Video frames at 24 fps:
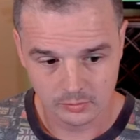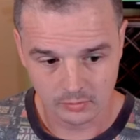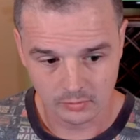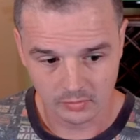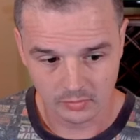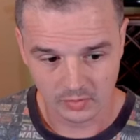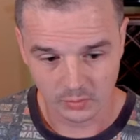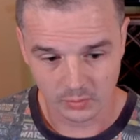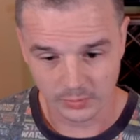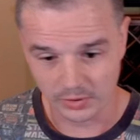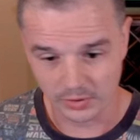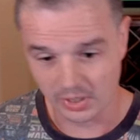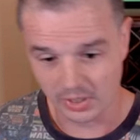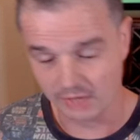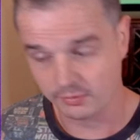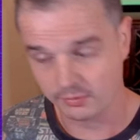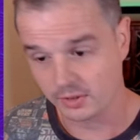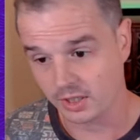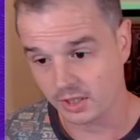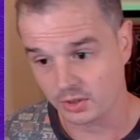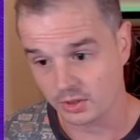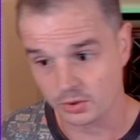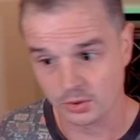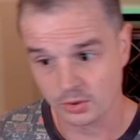We don't have
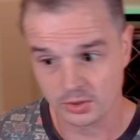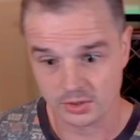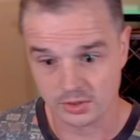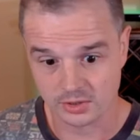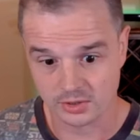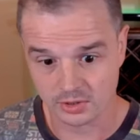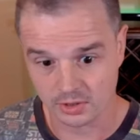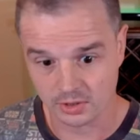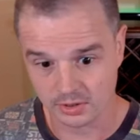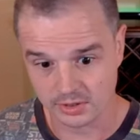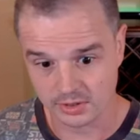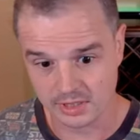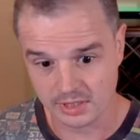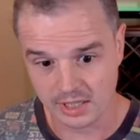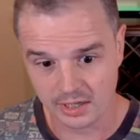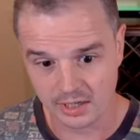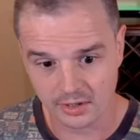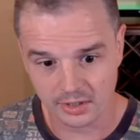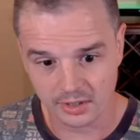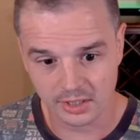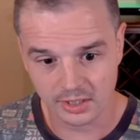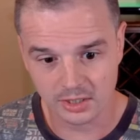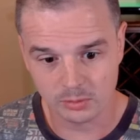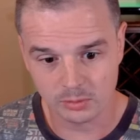Cartouche
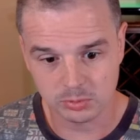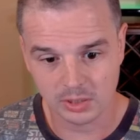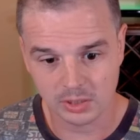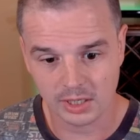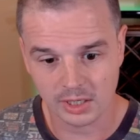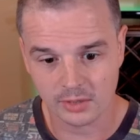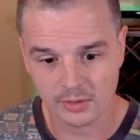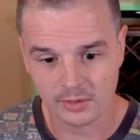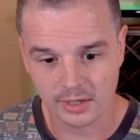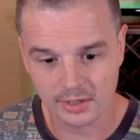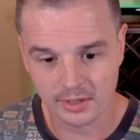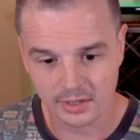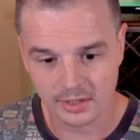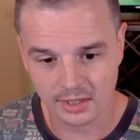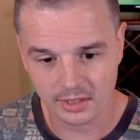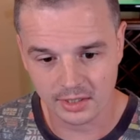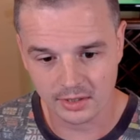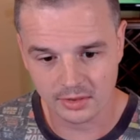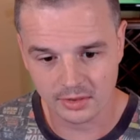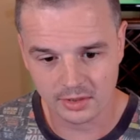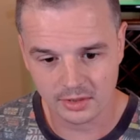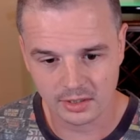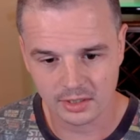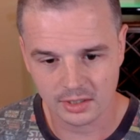Solidarity to play around
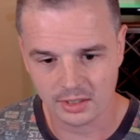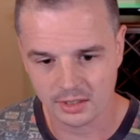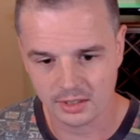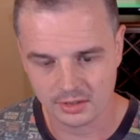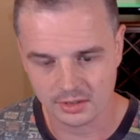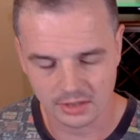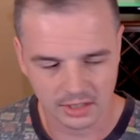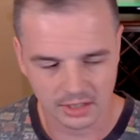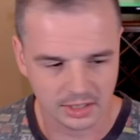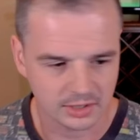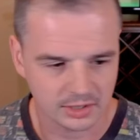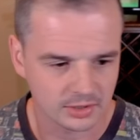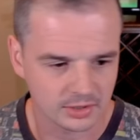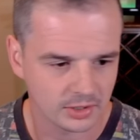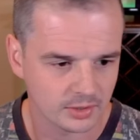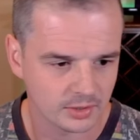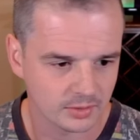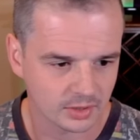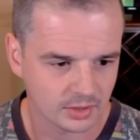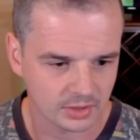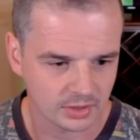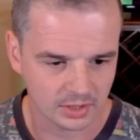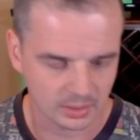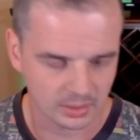anything. I don't know.
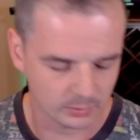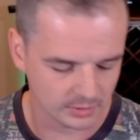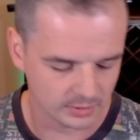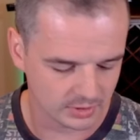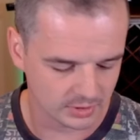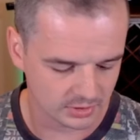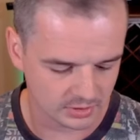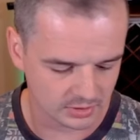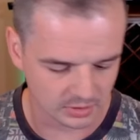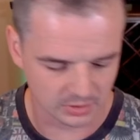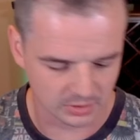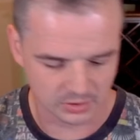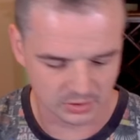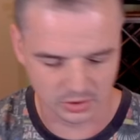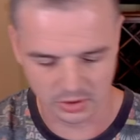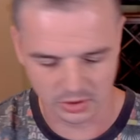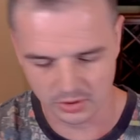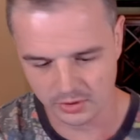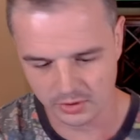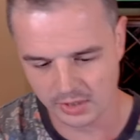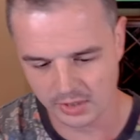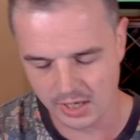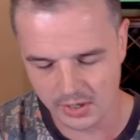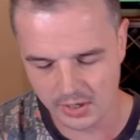I think we've just got to show
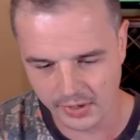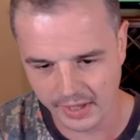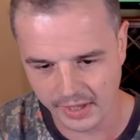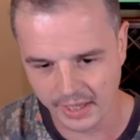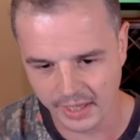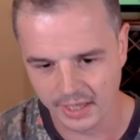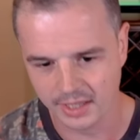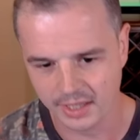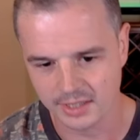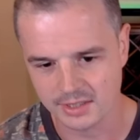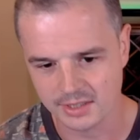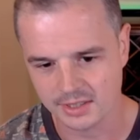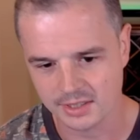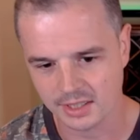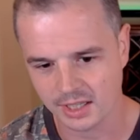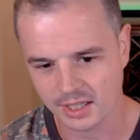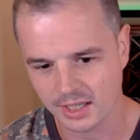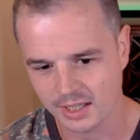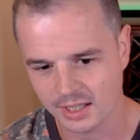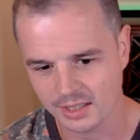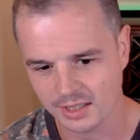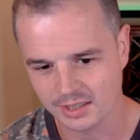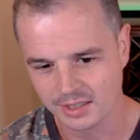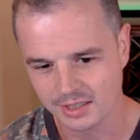our hand,
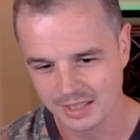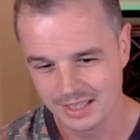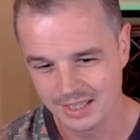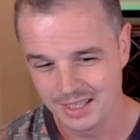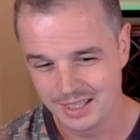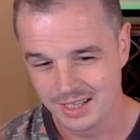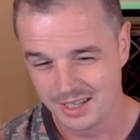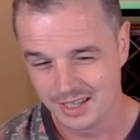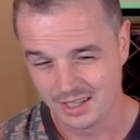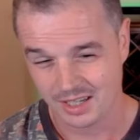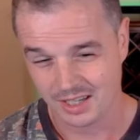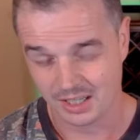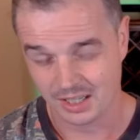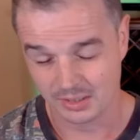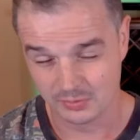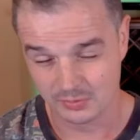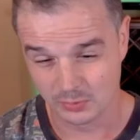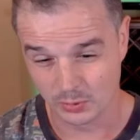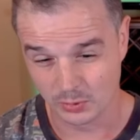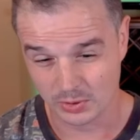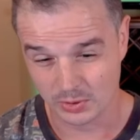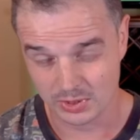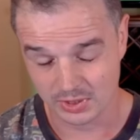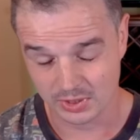and
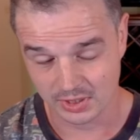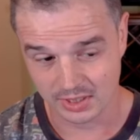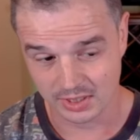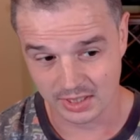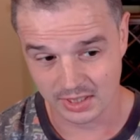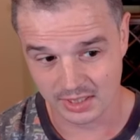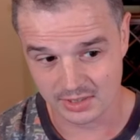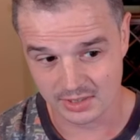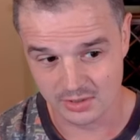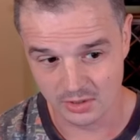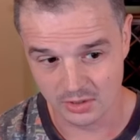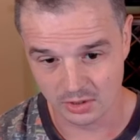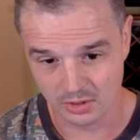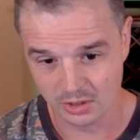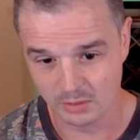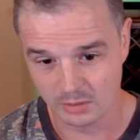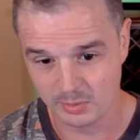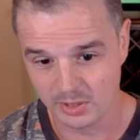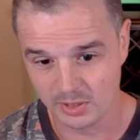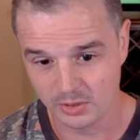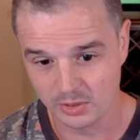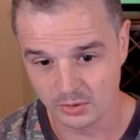unfortunately that's not going to be good